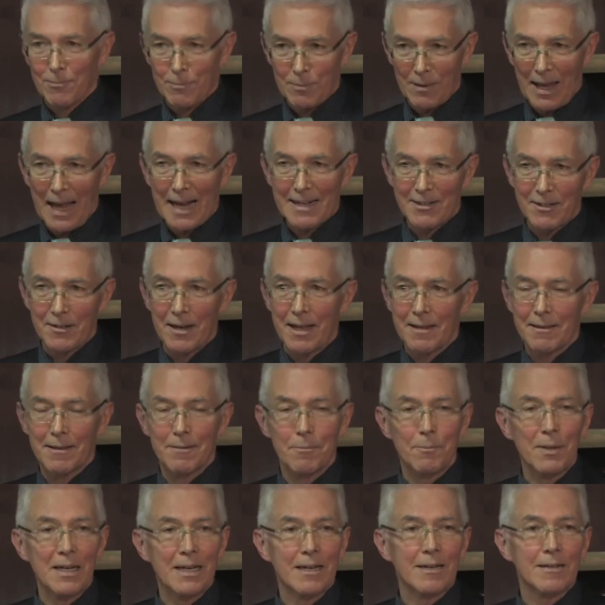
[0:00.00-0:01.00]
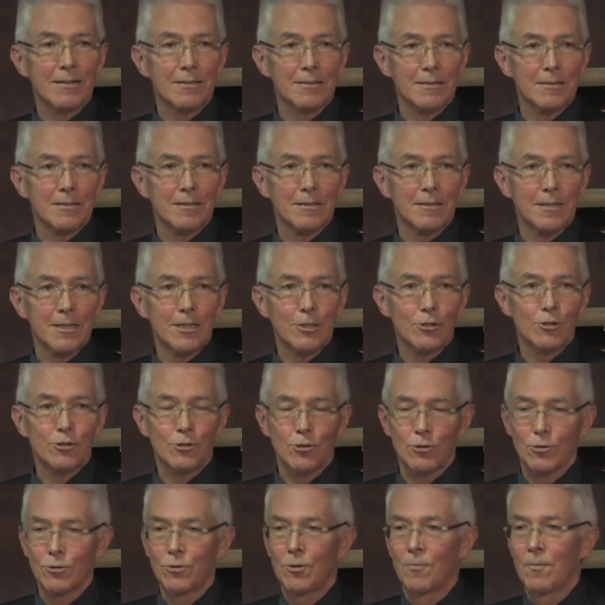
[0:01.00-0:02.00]
add another big
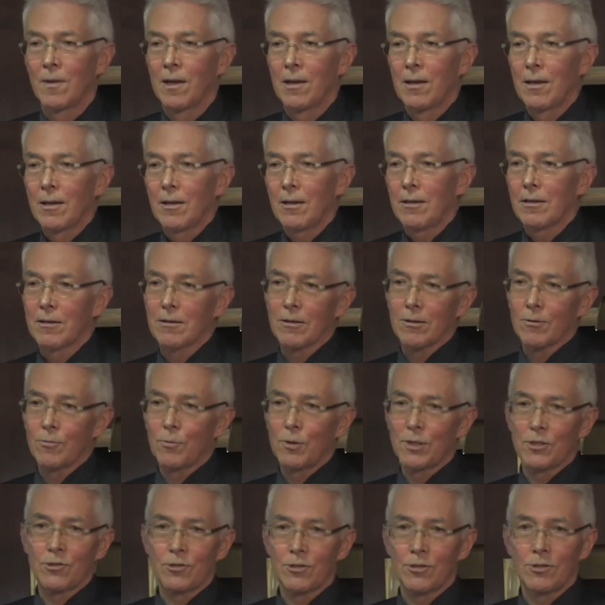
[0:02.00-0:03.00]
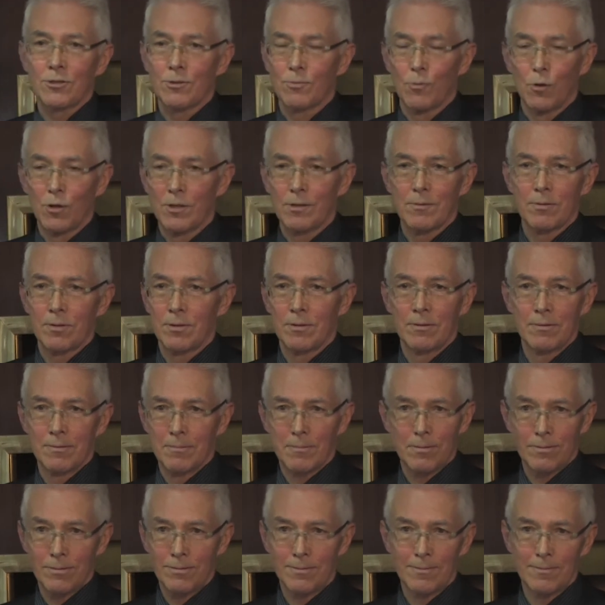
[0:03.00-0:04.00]
issue which would
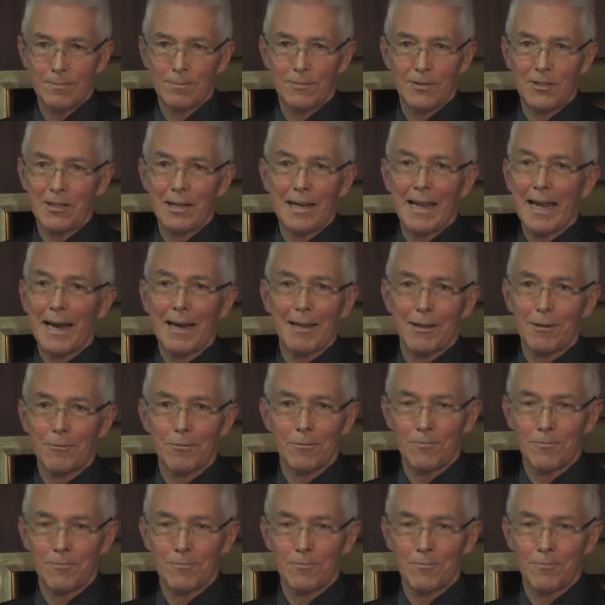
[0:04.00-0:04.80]
delay the